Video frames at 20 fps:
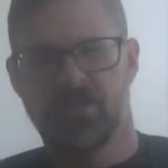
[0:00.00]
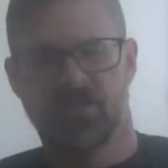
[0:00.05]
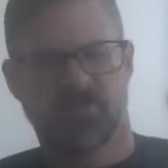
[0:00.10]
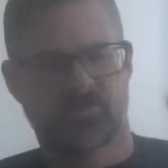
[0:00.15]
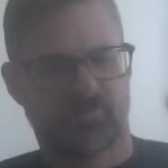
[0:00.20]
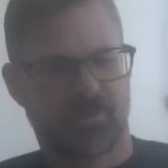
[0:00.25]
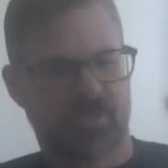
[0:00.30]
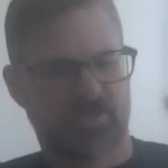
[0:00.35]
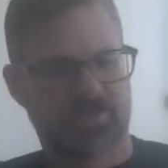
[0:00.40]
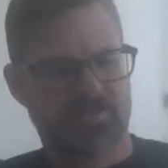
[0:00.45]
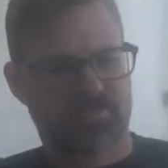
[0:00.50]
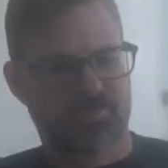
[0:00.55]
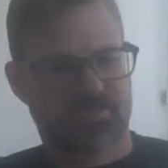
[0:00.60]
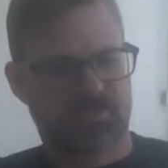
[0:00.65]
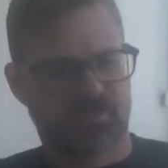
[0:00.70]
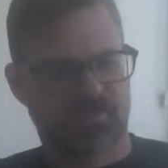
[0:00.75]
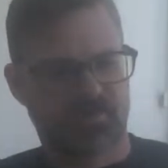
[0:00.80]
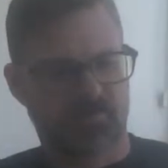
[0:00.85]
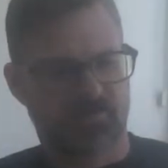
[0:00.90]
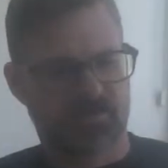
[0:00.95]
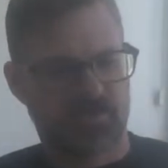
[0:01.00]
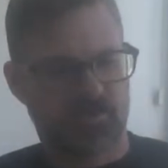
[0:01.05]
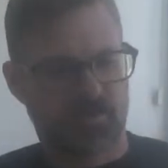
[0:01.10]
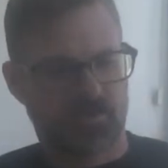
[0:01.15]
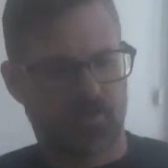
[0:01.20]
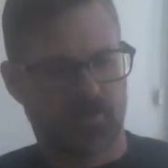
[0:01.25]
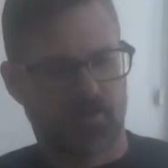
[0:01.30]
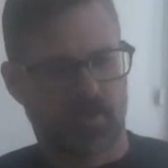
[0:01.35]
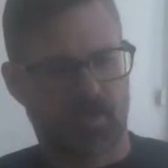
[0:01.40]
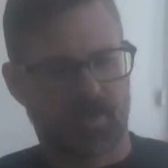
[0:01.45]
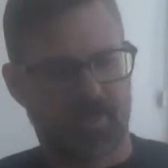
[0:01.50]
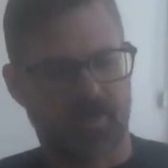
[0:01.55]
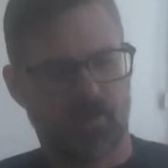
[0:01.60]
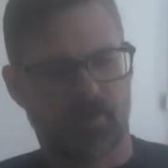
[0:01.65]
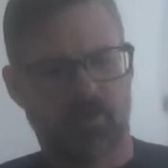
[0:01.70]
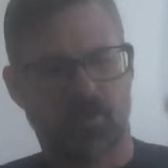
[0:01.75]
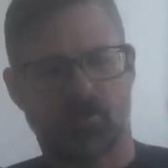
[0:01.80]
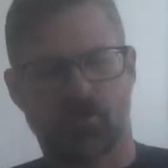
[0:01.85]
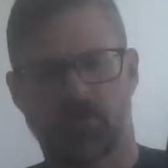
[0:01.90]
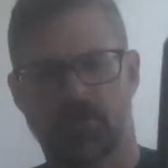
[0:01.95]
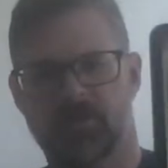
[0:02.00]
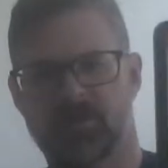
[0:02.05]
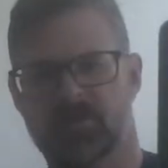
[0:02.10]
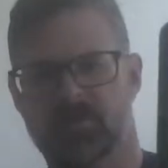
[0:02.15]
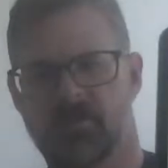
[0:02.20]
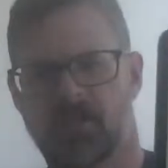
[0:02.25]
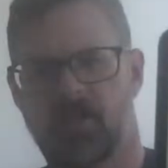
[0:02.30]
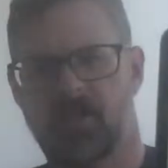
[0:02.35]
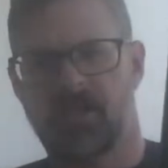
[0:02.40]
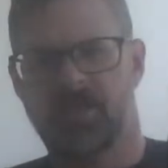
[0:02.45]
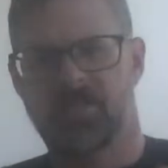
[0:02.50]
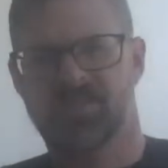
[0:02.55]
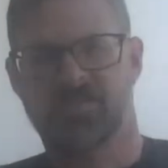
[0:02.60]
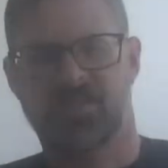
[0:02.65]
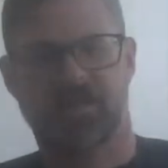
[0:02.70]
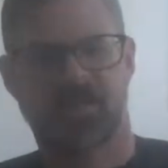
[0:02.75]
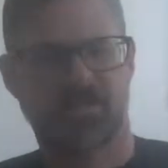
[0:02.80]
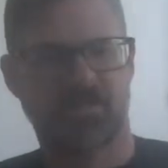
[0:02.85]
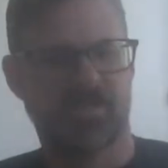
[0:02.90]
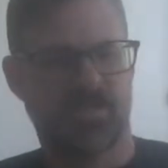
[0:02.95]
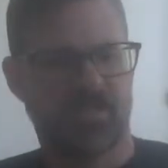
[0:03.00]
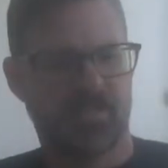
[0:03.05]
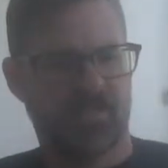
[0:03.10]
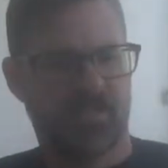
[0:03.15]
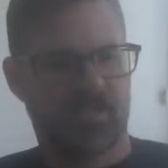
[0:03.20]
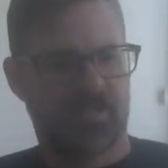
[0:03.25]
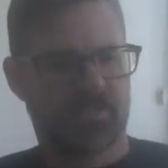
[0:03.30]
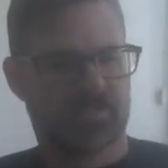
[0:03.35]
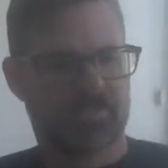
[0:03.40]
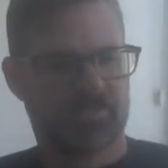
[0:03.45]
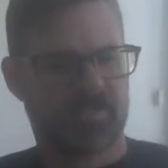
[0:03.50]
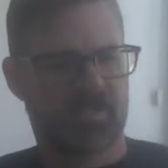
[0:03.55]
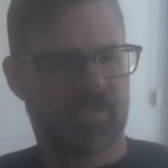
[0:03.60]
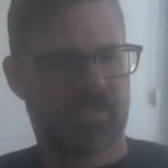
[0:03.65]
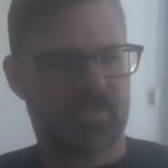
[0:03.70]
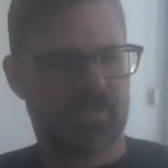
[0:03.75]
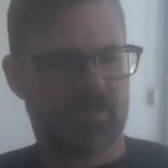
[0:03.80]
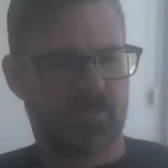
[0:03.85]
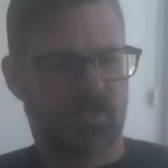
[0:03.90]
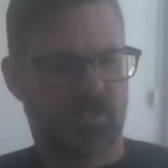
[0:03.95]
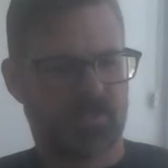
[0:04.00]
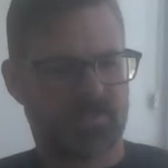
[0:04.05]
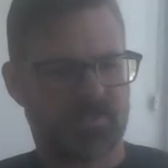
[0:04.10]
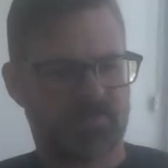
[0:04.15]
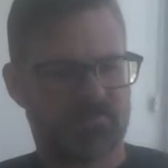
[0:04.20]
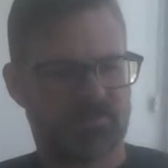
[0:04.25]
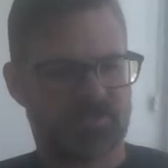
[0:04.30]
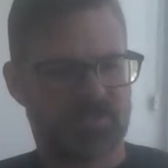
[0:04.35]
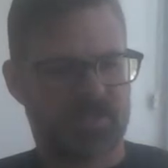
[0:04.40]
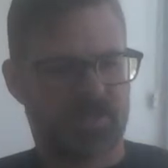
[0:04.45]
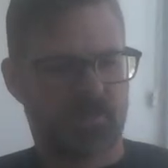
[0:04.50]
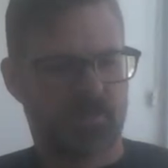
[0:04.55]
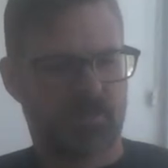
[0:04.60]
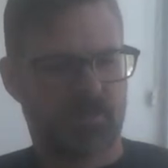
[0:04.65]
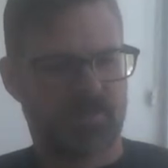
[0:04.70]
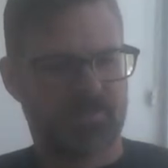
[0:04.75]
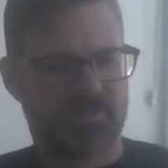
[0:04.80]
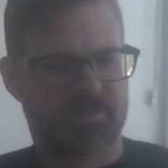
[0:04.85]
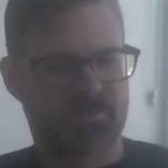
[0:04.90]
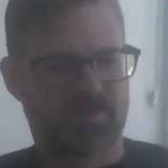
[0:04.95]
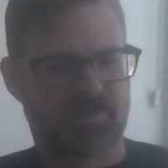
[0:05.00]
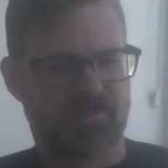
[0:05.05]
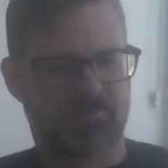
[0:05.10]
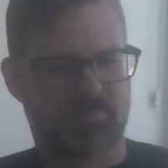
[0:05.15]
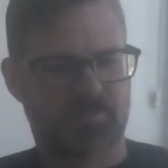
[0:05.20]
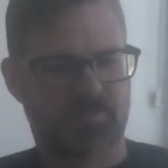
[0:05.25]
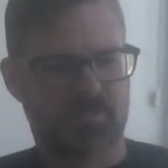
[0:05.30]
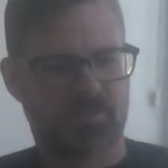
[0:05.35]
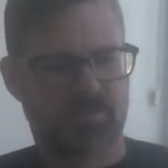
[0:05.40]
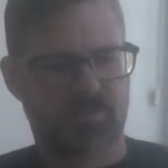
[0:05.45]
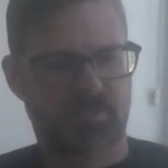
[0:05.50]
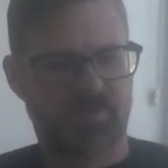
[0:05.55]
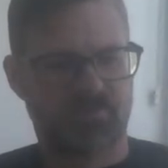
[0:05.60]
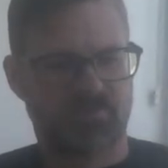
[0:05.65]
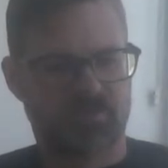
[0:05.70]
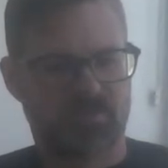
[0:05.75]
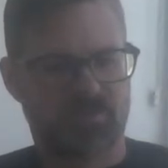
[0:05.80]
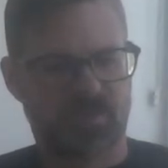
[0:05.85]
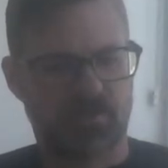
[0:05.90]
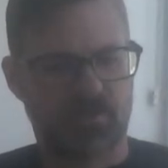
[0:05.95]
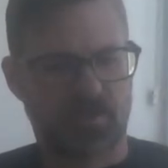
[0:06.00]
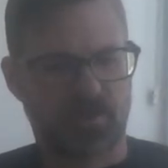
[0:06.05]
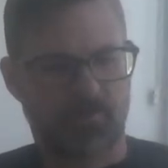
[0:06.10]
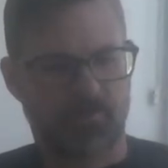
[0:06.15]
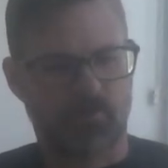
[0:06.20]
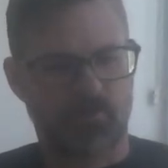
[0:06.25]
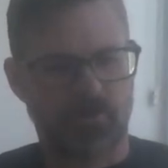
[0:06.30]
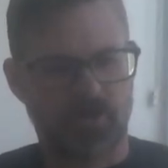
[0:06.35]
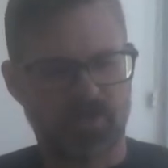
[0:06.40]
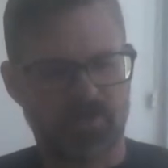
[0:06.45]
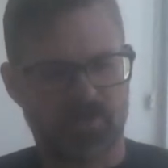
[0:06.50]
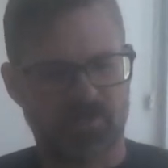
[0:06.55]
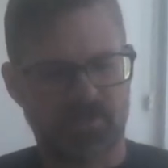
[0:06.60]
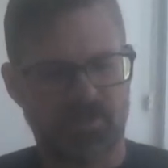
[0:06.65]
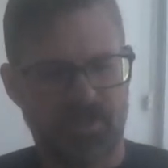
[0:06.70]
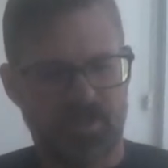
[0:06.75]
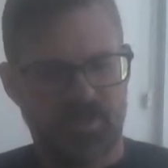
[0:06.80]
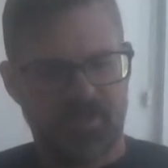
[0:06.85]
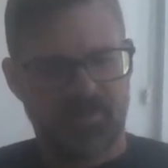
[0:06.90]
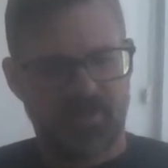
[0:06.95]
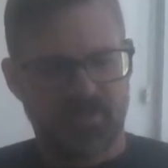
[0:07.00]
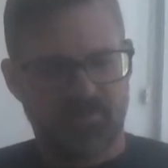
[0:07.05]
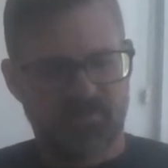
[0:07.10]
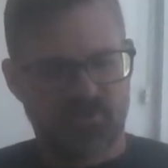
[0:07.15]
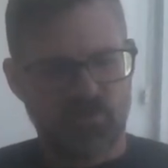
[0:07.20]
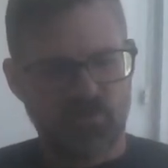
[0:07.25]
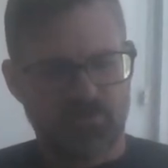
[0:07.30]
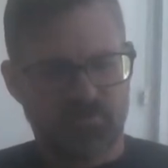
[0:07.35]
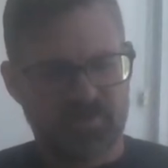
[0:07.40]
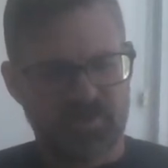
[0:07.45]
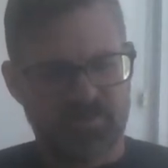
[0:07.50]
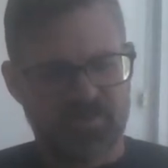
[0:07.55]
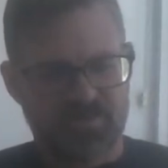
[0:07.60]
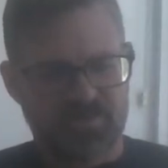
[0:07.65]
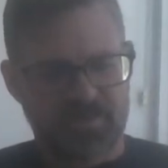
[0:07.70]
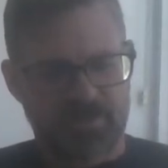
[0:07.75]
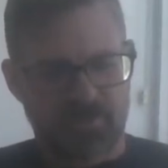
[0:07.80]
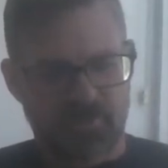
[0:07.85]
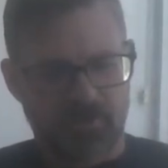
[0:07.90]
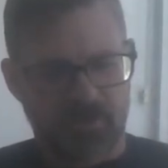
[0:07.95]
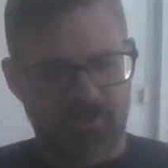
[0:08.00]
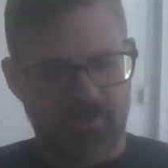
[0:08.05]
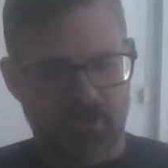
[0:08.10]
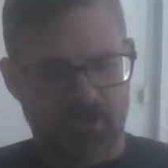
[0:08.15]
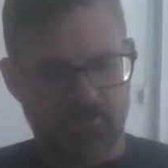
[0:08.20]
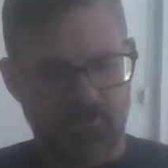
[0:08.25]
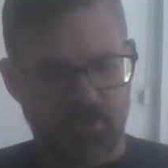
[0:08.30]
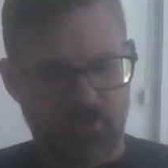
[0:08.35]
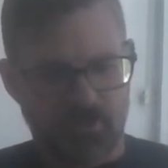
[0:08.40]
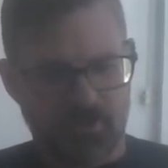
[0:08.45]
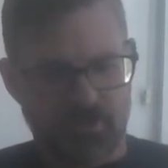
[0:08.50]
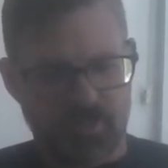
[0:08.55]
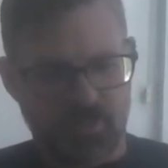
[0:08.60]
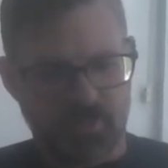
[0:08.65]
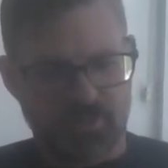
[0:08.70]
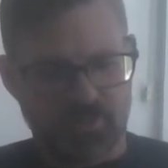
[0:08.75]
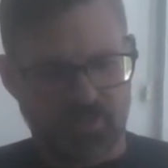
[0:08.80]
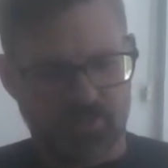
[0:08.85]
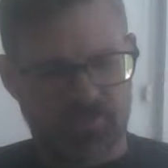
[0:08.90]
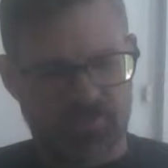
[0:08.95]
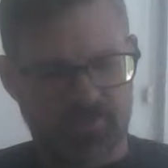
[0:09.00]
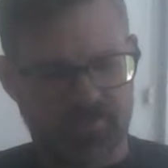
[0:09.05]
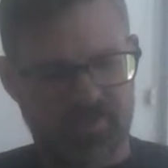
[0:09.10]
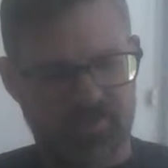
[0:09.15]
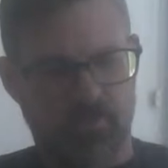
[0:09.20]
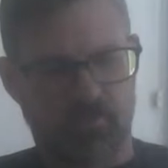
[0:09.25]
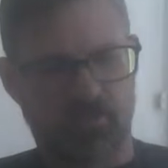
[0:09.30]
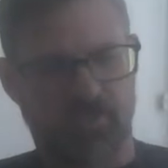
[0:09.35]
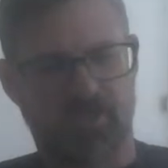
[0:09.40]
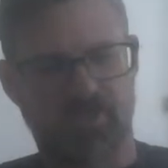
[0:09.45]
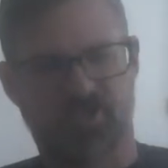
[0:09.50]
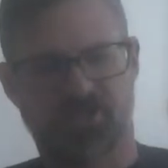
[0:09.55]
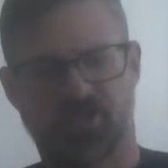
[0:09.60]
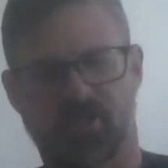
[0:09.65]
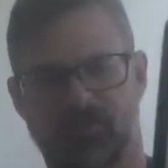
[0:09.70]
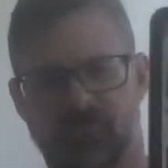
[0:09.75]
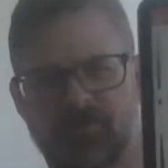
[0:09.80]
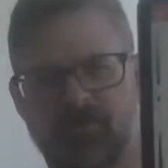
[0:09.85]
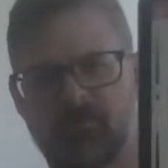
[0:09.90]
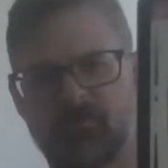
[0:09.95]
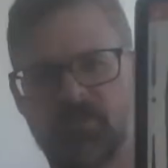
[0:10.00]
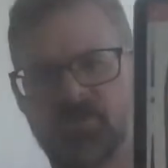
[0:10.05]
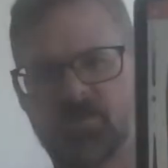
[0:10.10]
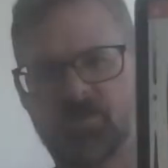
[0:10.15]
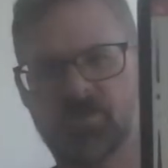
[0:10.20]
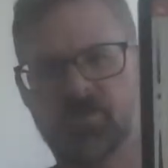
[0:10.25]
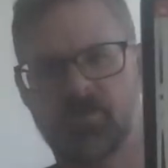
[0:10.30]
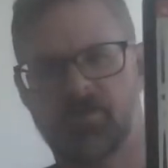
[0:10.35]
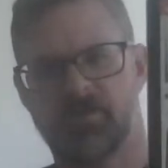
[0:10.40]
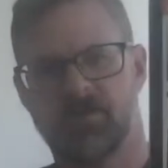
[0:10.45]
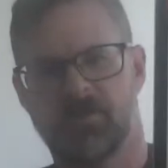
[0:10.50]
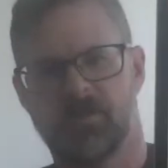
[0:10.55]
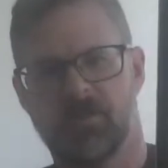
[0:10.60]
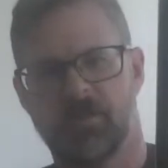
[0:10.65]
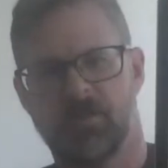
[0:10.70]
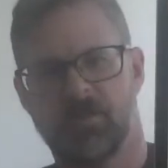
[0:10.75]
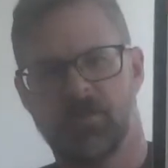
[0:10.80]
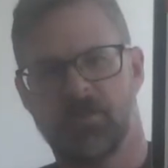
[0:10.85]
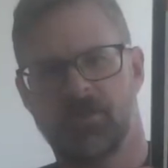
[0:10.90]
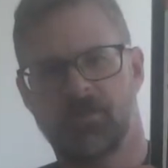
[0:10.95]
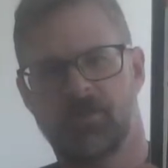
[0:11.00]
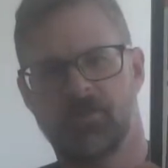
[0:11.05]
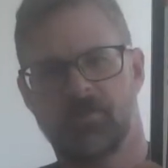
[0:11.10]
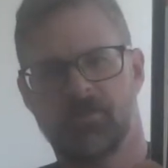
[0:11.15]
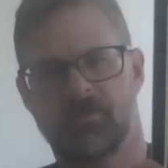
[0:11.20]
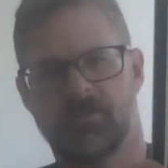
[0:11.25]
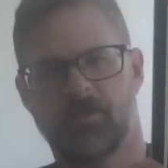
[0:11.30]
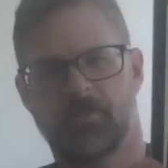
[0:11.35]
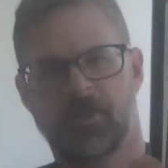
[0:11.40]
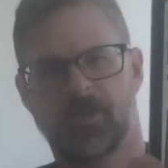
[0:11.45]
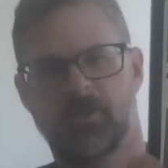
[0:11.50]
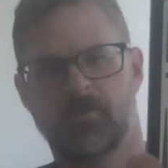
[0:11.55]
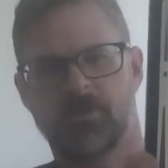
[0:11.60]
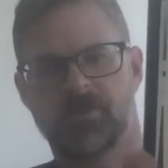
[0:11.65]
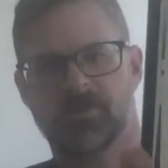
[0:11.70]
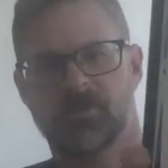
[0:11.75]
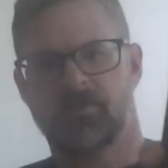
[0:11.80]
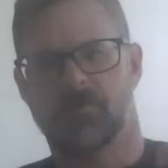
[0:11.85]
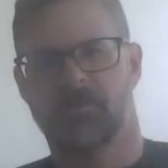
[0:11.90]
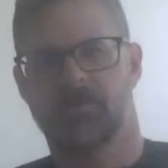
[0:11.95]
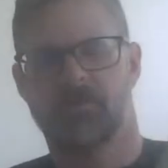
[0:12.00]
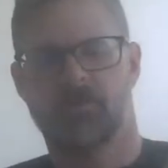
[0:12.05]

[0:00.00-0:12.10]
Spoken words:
directing signals in a higher calculation line setting into 9 lines of center in 6 position of center operation that tubes its center in communication to downline shift in position. Down my equation.